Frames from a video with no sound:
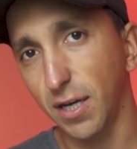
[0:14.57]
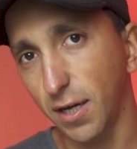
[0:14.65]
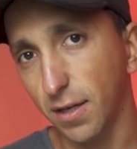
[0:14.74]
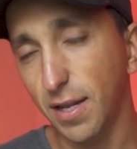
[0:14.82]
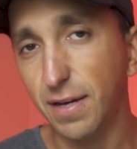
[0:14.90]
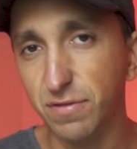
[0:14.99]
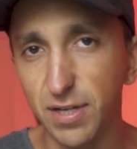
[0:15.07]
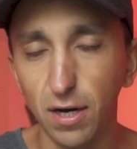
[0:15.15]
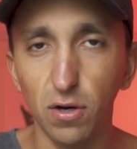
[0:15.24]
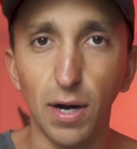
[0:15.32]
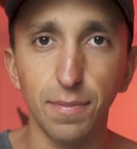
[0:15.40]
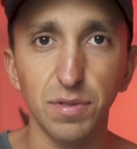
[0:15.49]
and
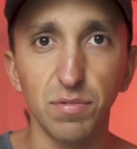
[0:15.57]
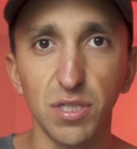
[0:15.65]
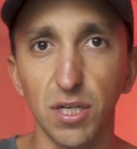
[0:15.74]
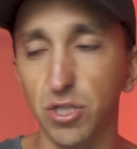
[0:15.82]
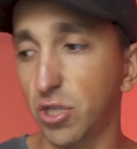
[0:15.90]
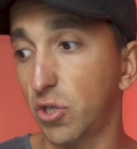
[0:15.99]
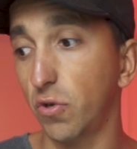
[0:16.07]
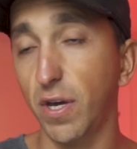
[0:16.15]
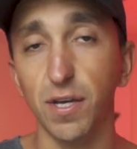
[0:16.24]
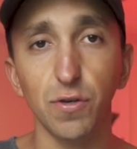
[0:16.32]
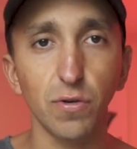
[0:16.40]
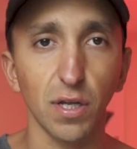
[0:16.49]
lifestyle optimization so
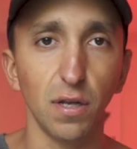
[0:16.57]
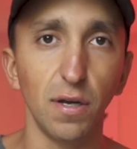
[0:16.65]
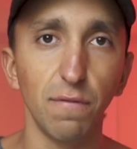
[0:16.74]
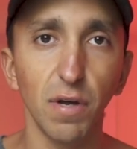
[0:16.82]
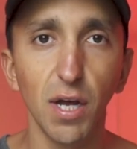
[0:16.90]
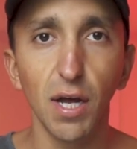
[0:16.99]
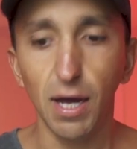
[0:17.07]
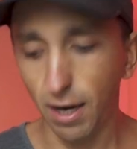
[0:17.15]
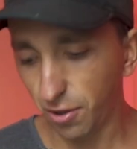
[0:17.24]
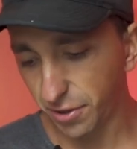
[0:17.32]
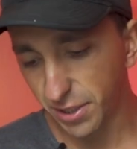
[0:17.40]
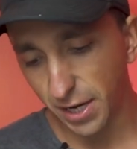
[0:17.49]
that you can live
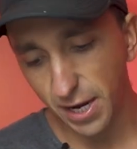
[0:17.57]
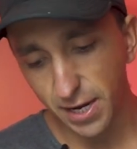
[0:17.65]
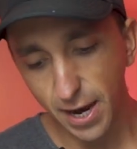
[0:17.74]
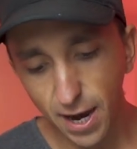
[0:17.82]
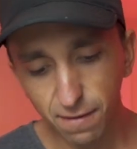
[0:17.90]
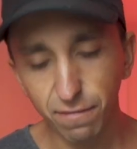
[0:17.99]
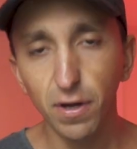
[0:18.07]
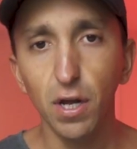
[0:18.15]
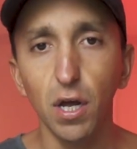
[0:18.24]
healthy AF.